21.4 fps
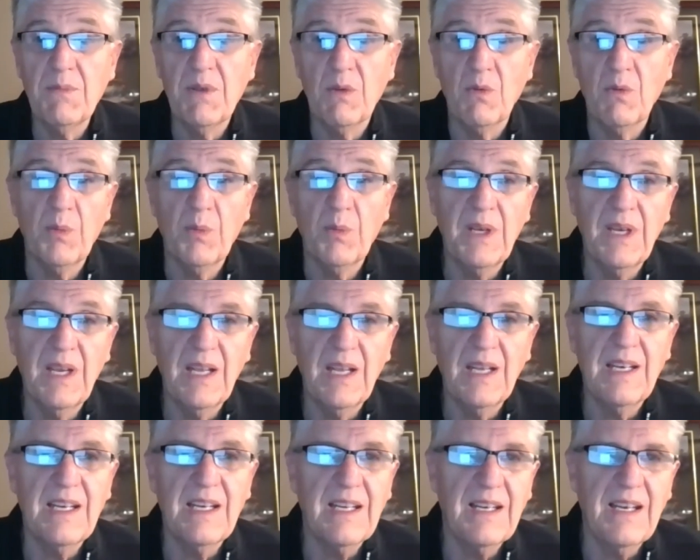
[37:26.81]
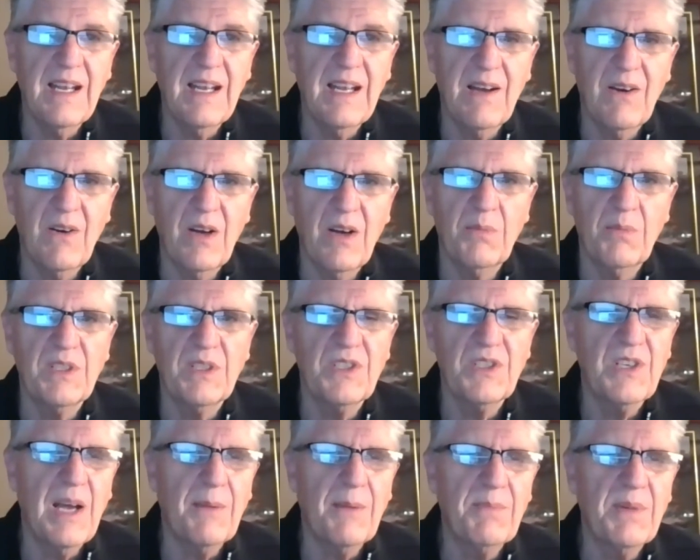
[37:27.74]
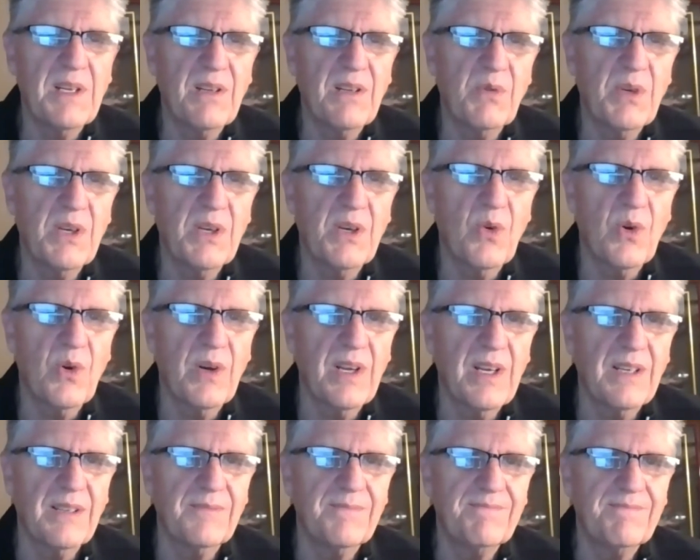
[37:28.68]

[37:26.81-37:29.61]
it will begin now. I'll be stopping the recording.